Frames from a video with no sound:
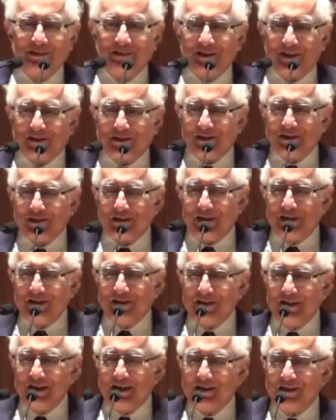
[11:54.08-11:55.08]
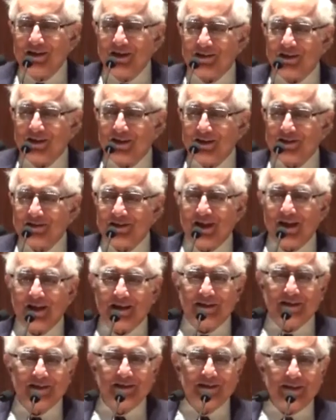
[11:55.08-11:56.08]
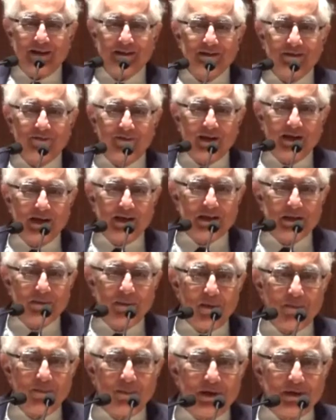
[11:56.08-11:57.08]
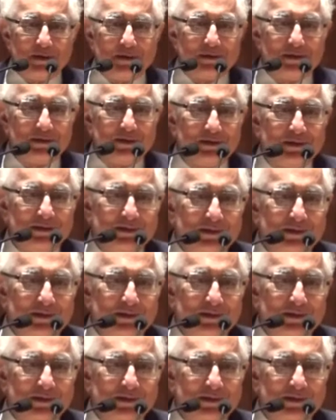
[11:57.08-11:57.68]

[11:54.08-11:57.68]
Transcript: Shahriar, Dr. Razak, other faculty members,